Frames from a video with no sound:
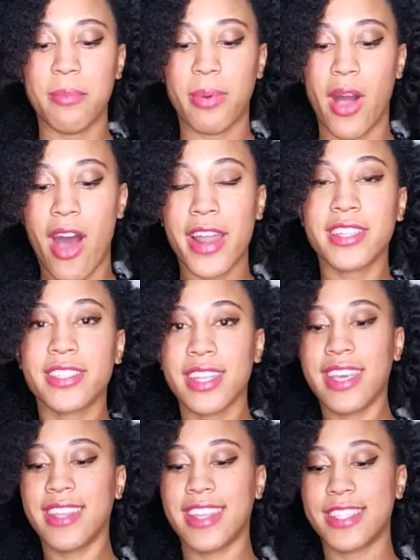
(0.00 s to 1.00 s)
But
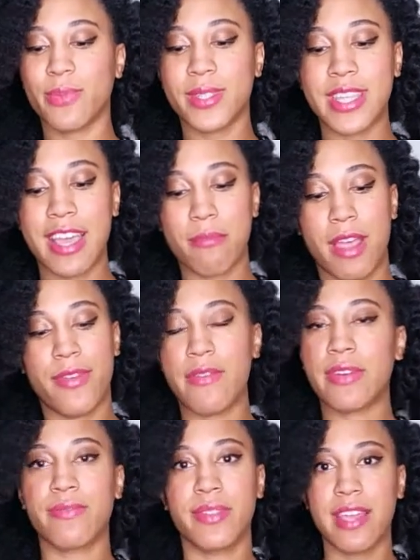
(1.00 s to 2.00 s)
honestly, this was like my
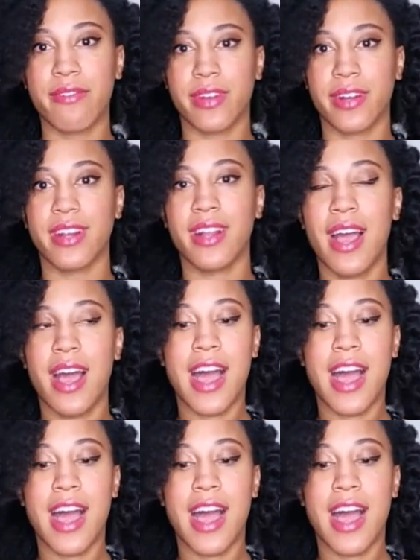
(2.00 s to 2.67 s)
favorite flavor.